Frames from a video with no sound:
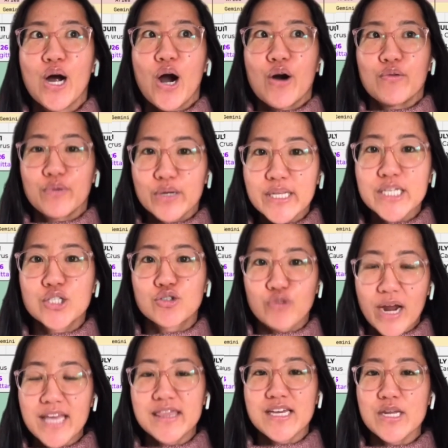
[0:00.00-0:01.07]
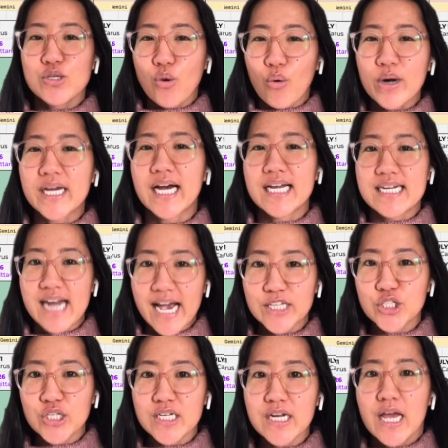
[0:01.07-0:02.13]
Really strengthen your
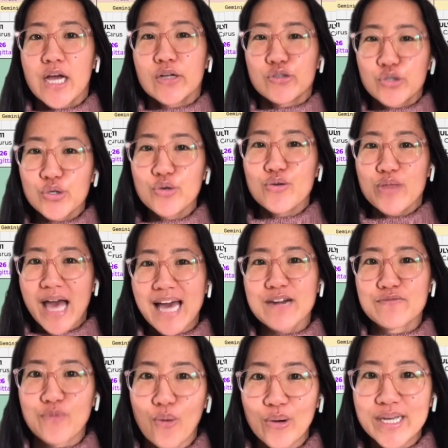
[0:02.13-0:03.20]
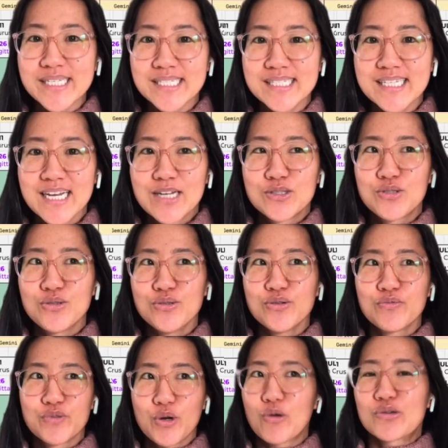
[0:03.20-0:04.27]
connection to that voice, to
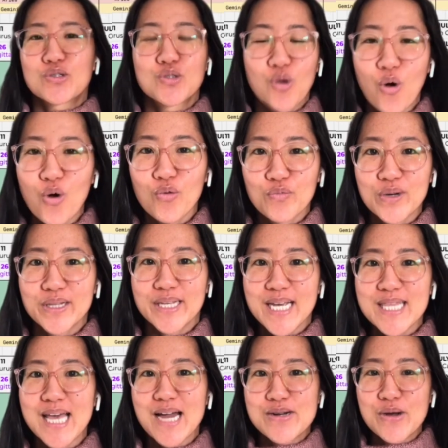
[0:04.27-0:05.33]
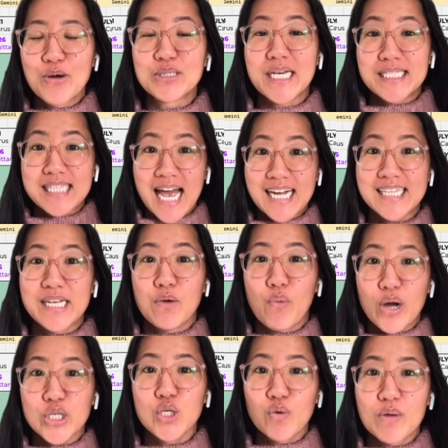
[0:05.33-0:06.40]
your soul, really, that knows exactly
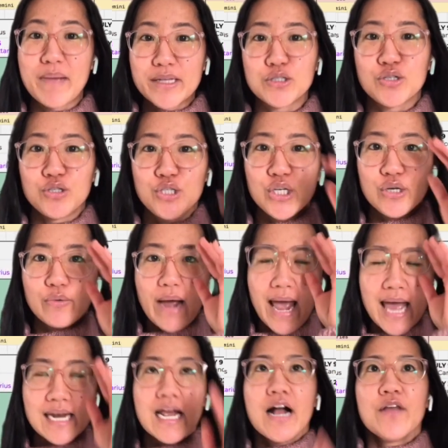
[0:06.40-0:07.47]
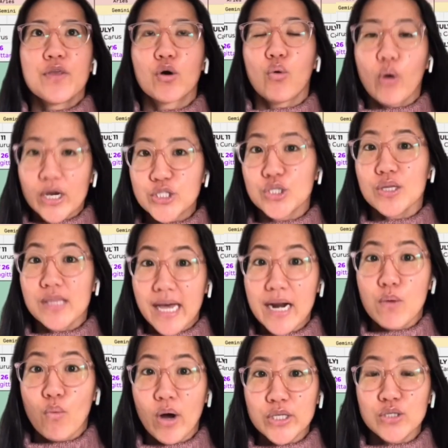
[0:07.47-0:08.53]
what you were meant to do. And the question that I
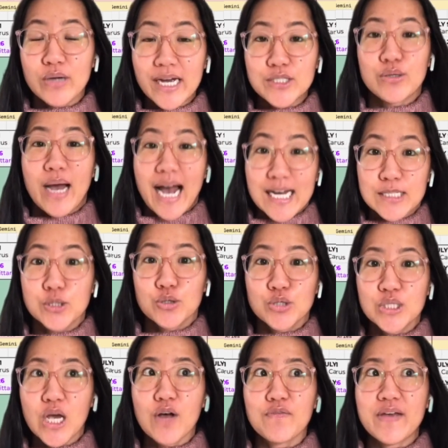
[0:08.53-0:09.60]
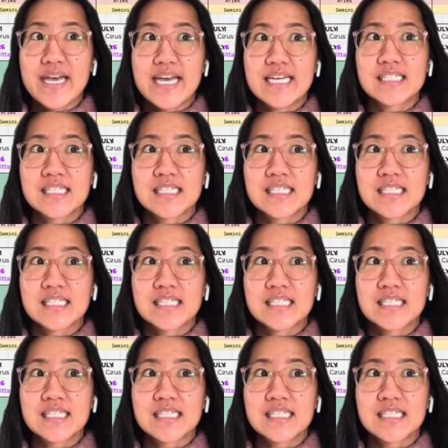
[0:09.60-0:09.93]
want you guys to ask yourself is,